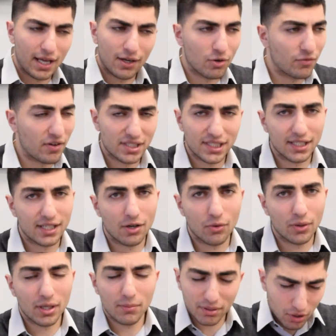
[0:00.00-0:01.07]
I don't know if I said that
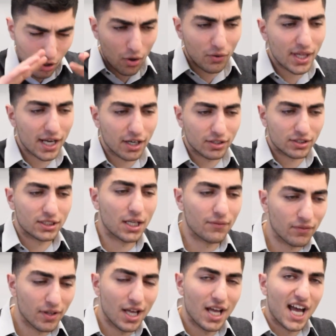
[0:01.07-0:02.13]
already, but all that good
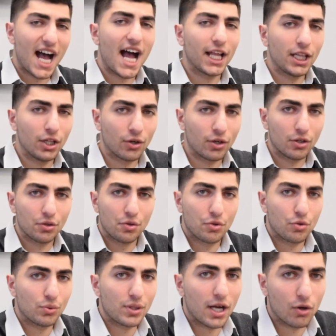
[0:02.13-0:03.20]
stuff I learned
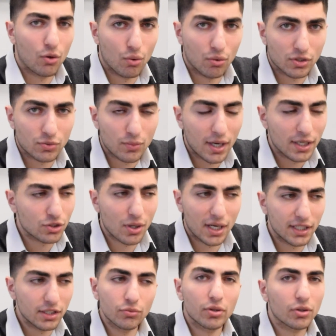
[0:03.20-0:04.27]
through that course, right? So
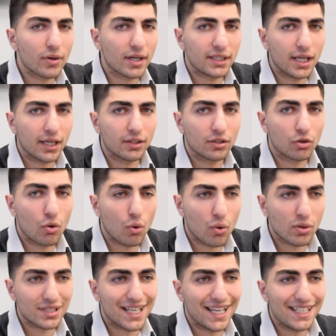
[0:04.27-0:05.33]
I didn't regret taking the
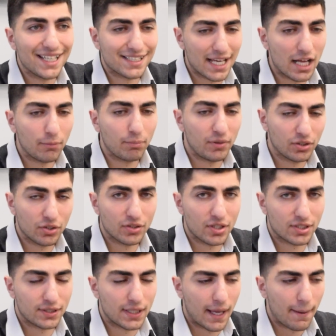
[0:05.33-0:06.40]
course, and this helped me to
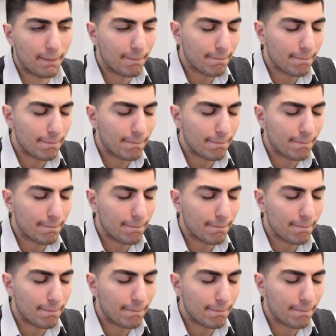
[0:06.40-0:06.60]
this day.